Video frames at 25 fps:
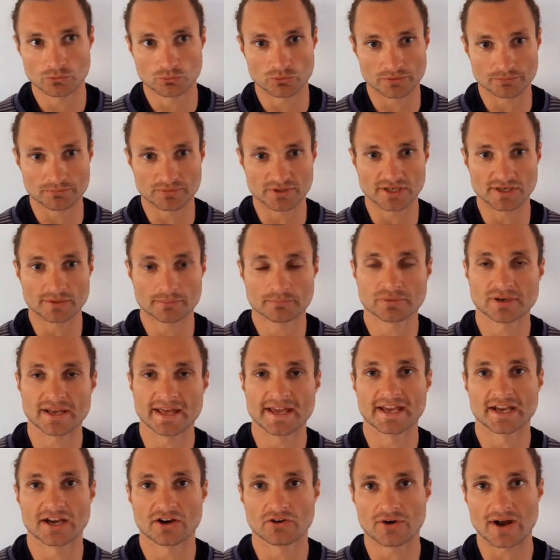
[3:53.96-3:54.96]
would be
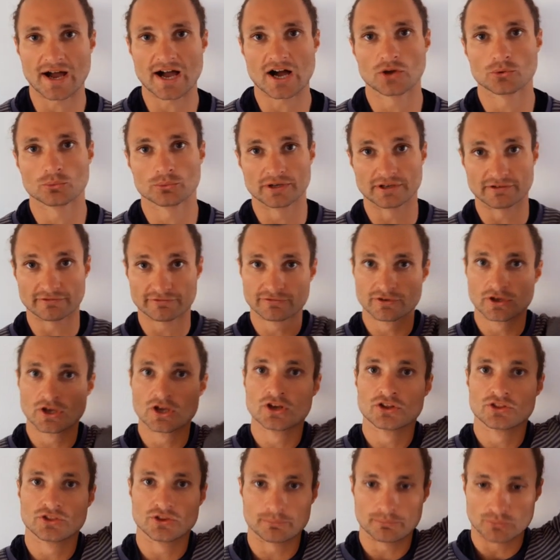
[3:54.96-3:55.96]
playing around with
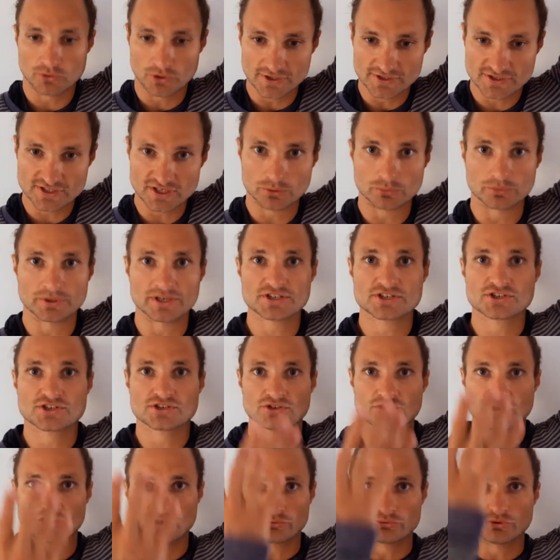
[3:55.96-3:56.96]
the point at
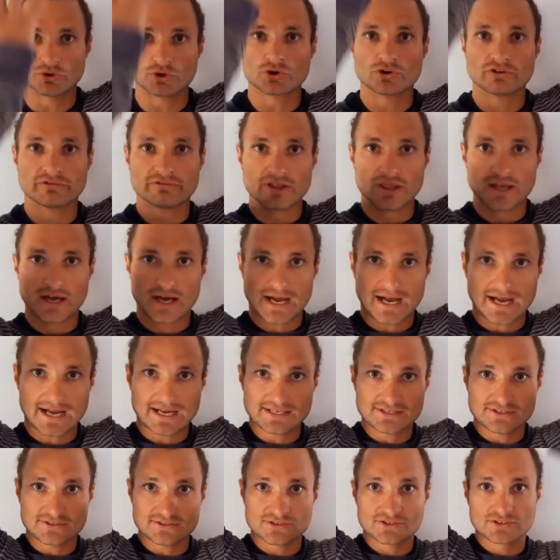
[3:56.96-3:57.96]
which you recover the
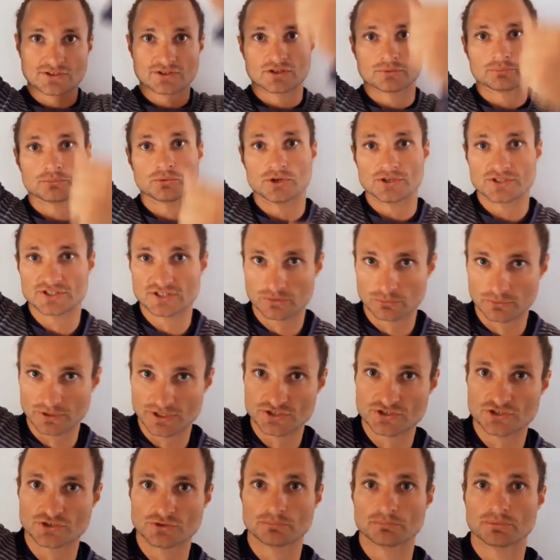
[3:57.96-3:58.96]
hand, the point at
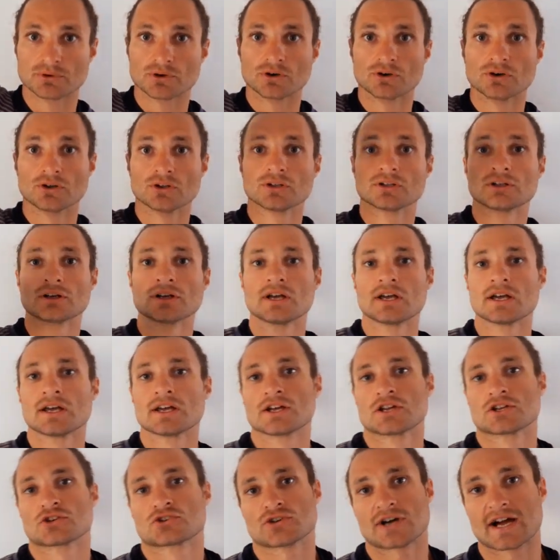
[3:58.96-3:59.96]
which you pull,
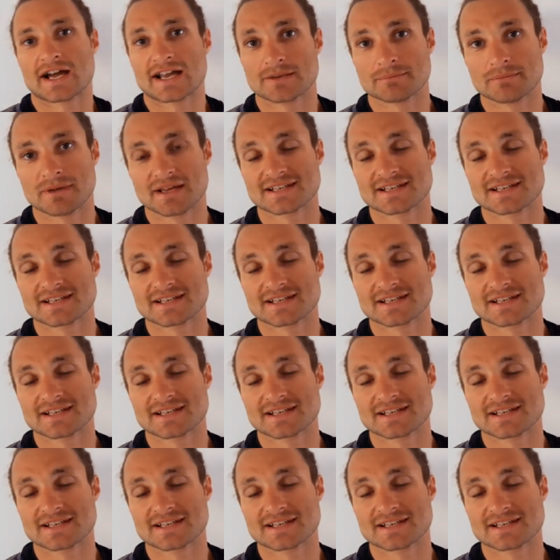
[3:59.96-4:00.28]
trying to